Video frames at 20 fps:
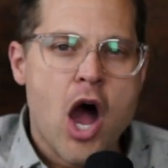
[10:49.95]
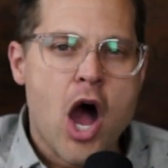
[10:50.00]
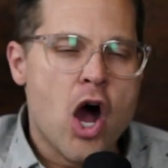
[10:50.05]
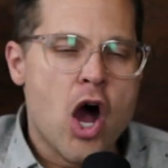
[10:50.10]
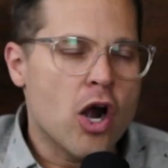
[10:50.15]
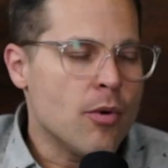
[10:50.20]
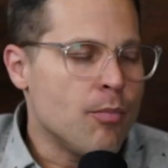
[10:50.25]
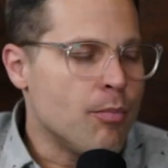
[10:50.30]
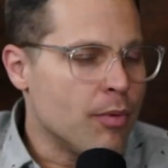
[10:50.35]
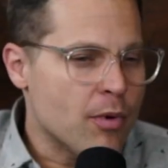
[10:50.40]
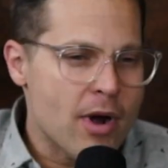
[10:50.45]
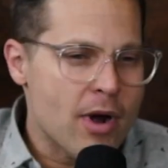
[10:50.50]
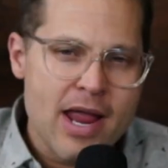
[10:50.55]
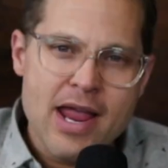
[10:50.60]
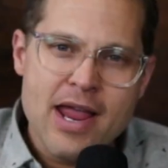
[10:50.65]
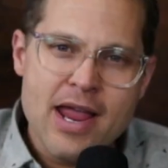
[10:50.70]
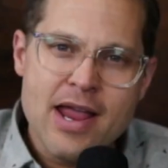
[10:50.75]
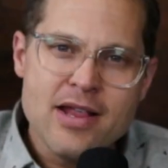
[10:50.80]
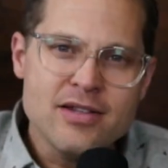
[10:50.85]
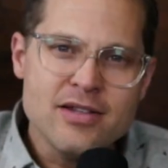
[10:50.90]
Our
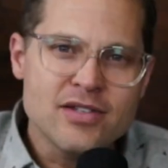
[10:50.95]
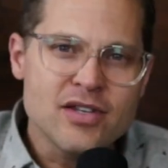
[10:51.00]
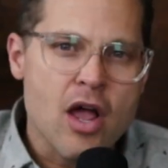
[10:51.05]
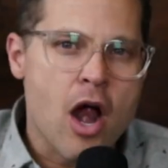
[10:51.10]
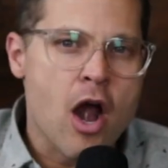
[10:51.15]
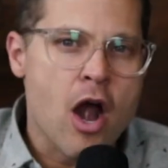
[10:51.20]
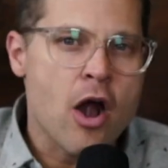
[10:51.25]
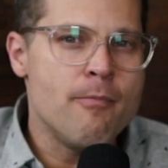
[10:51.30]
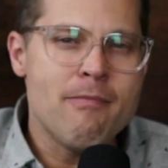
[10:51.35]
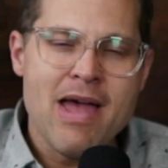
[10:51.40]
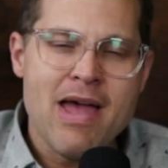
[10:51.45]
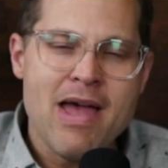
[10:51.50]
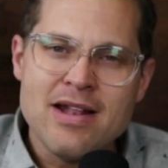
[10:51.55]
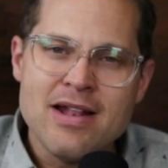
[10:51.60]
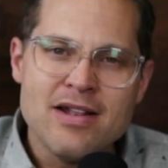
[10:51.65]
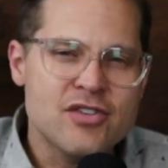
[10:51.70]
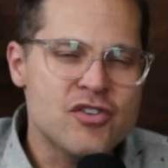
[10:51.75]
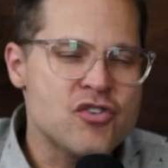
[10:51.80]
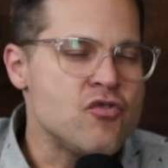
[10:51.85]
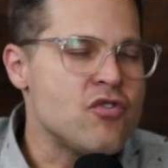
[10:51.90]
brains are
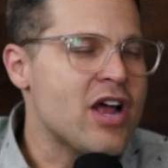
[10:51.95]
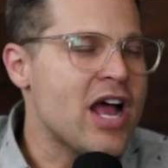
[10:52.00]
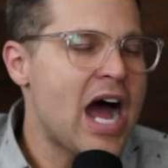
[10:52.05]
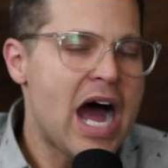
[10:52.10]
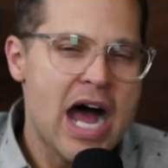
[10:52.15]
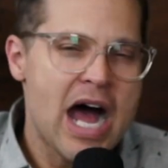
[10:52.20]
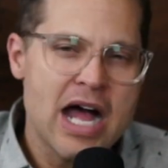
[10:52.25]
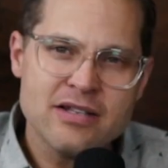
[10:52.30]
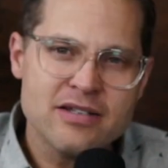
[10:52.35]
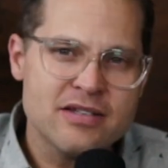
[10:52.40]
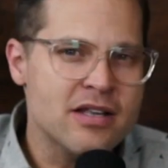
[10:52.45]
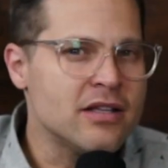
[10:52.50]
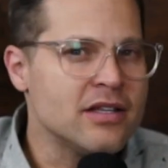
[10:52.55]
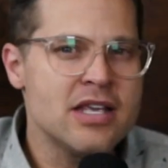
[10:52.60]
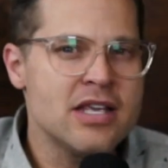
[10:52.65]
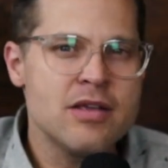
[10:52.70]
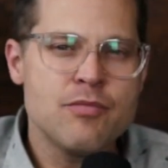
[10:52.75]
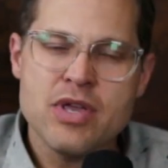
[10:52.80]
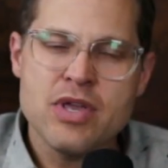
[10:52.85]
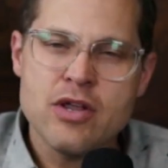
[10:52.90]
meant to
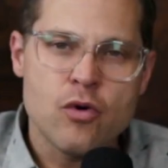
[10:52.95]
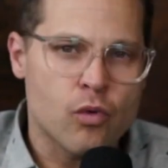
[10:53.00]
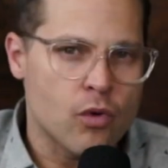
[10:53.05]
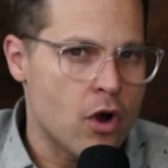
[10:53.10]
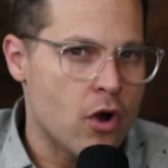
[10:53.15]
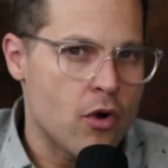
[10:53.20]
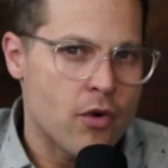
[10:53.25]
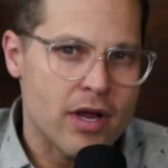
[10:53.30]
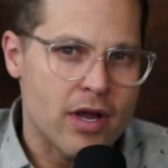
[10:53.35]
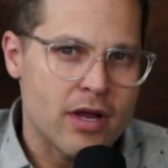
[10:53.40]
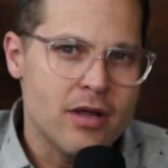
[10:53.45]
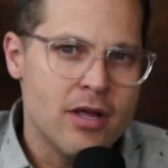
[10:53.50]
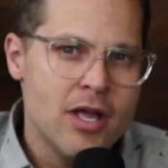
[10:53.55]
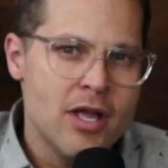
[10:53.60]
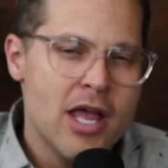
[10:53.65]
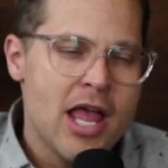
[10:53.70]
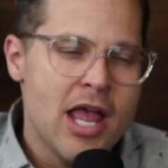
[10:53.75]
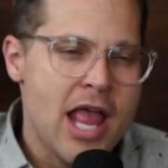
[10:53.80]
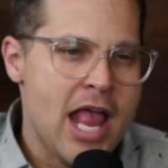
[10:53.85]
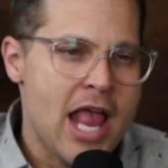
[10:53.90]
constantly be growing.
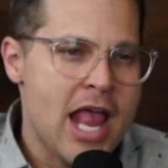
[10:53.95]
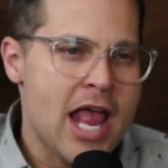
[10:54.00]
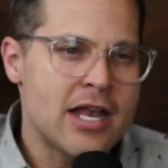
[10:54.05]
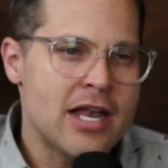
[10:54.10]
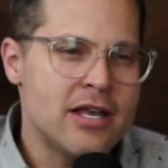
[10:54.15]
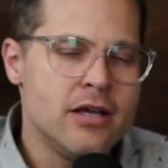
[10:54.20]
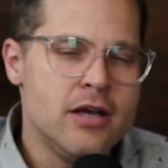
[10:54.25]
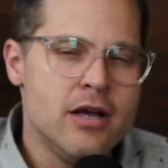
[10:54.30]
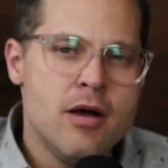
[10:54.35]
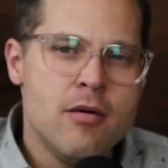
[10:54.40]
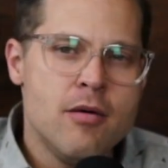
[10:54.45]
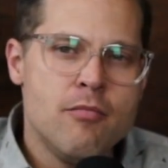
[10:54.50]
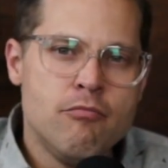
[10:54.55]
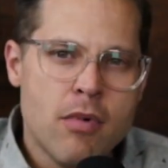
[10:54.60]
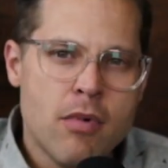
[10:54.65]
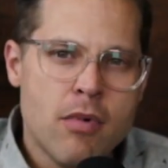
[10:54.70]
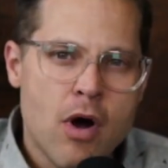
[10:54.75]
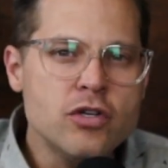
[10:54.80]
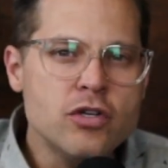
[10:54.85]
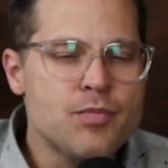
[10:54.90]
And
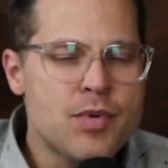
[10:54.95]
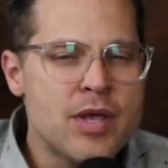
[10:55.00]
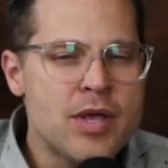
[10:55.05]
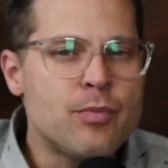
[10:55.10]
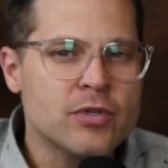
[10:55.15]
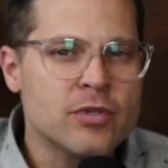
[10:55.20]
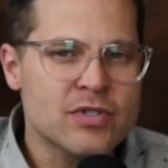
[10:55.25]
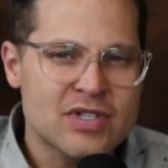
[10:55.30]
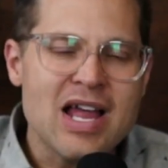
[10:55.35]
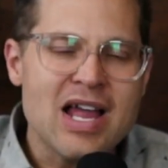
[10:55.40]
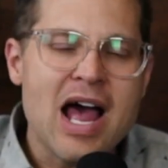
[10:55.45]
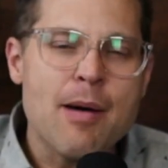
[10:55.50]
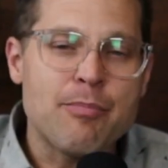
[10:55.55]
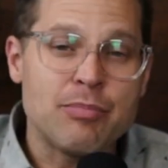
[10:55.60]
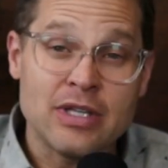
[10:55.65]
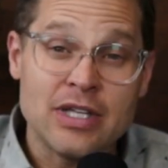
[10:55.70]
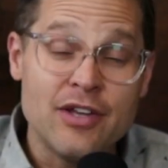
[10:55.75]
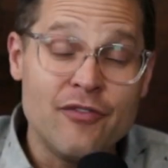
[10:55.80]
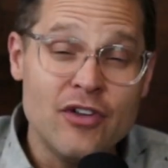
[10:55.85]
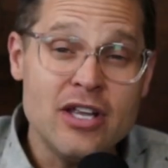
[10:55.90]
most people stop
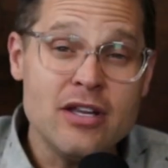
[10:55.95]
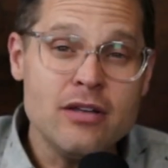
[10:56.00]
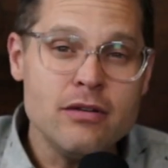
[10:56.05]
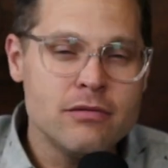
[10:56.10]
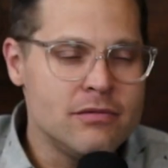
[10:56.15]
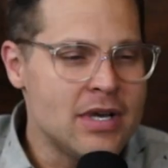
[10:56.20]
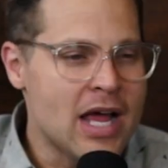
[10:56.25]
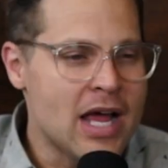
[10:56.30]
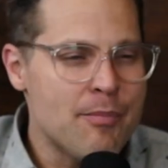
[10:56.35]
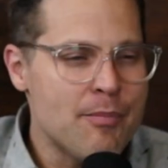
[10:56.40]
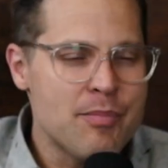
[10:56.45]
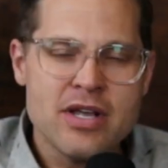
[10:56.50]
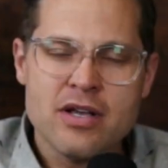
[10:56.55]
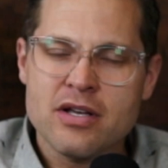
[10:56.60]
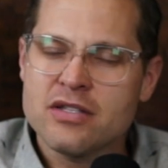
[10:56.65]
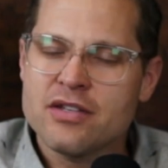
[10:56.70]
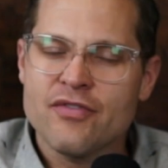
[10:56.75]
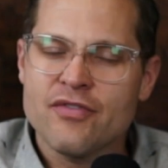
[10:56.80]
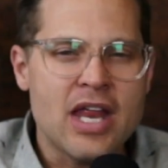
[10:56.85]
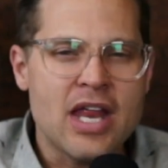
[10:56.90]
living, not
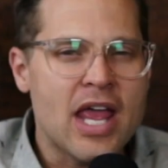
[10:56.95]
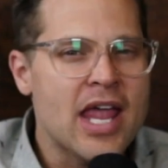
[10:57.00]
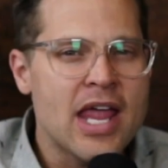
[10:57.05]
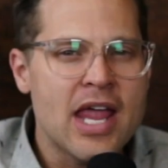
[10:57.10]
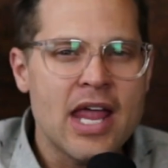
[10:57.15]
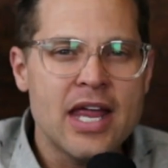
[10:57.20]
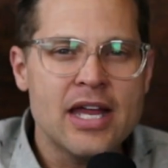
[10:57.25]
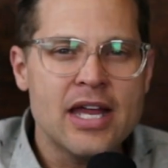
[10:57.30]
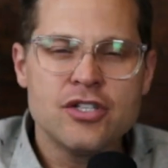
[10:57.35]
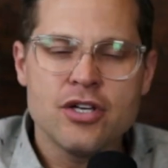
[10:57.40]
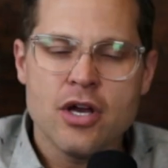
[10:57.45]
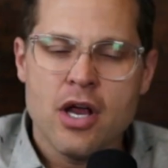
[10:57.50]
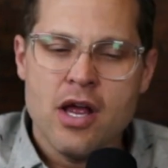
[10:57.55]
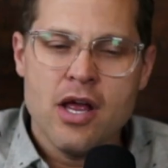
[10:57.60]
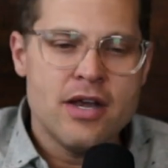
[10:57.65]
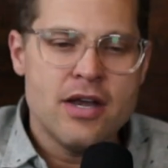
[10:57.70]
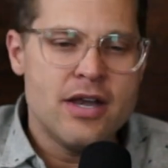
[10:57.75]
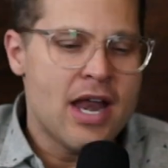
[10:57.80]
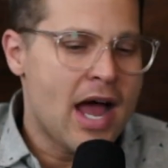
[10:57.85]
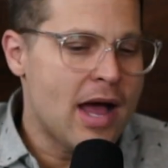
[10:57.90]
because of an age,
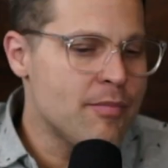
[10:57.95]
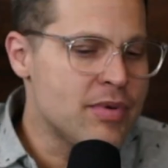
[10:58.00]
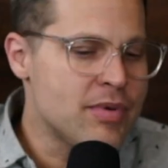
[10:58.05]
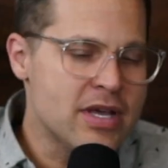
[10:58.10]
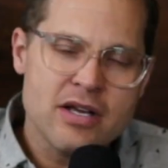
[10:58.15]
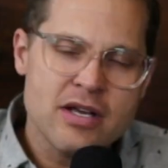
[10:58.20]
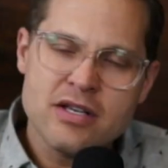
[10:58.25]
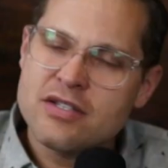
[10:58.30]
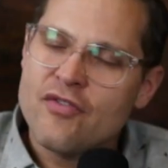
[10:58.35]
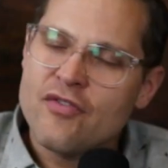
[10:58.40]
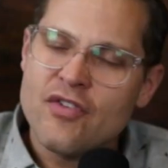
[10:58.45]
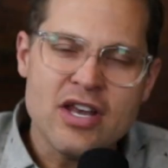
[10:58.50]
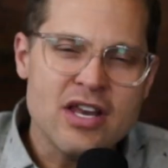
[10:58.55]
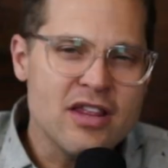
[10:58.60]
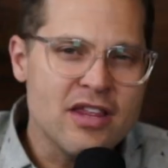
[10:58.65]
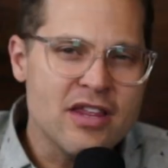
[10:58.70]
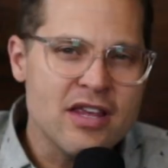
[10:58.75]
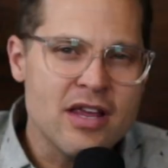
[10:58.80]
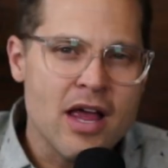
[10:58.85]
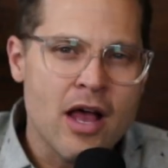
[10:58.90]
not because of
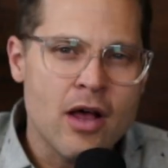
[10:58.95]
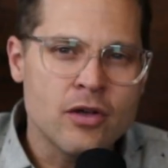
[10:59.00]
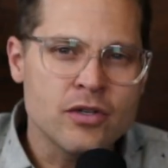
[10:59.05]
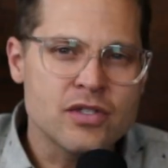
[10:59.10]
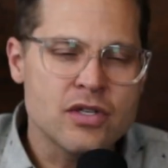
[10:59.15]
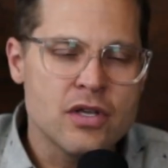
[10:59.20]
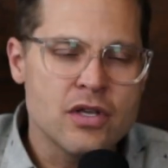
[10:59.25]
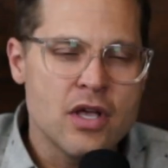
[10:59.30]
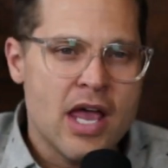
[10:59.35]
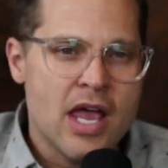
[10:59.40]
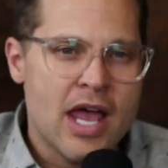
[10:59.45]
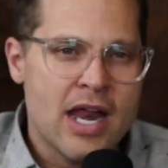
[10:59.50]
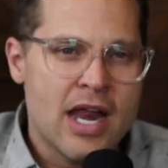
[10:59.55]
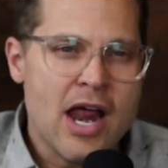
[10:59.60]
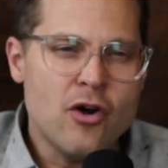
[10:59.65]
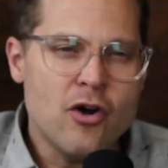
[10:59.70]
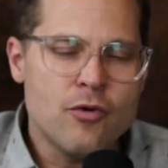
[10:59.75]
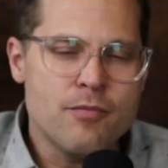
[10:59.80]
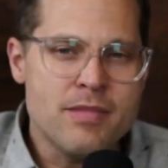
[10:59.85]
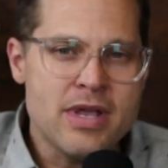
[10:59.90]
anything else. And
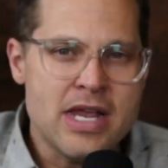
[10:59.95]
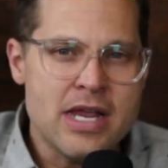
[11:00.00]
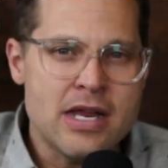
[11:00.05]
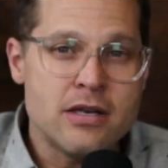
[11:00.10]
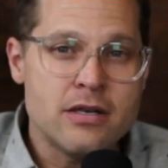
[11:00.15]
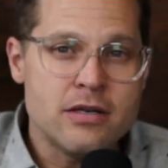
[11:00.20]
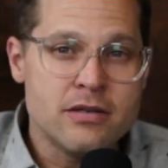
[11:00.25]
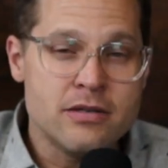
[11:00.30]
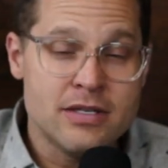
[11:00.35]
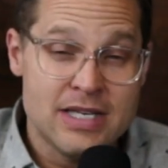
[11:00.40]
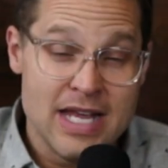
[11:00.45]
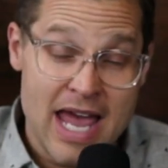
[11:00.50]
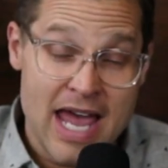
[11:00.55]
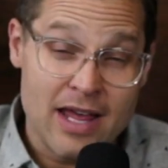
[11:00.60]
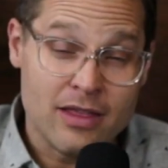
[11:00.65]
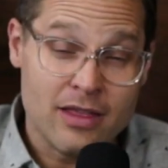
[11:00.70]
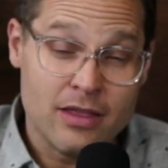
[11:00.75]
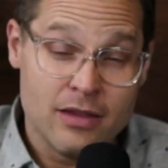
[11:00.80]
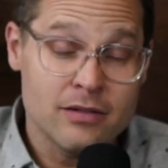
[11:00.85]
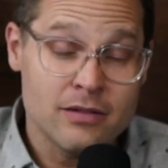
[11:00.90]
I don't mean
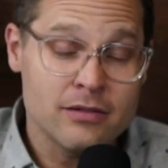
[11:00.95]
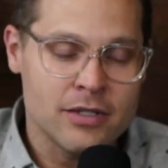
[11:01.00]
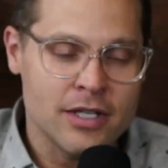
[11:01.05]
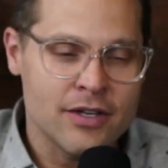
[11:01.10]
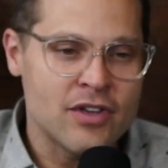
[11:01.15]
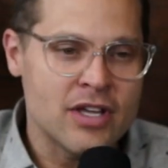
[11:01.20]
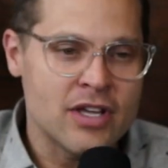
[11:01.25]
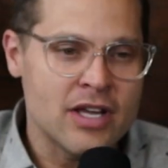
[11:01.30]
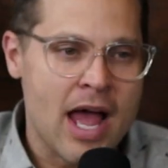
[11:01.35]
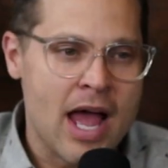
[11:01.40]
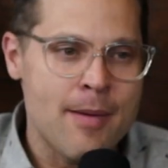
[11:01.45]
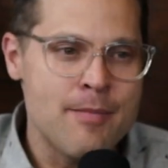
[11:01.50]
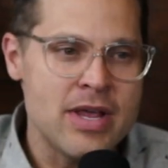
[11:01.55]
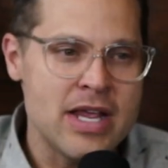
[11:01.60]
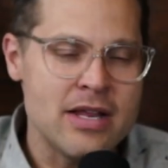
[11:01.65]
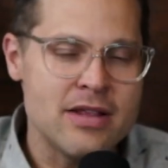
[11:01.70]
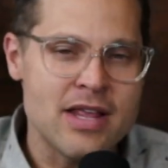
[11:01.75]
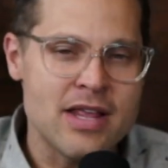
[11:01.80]
death living. I mean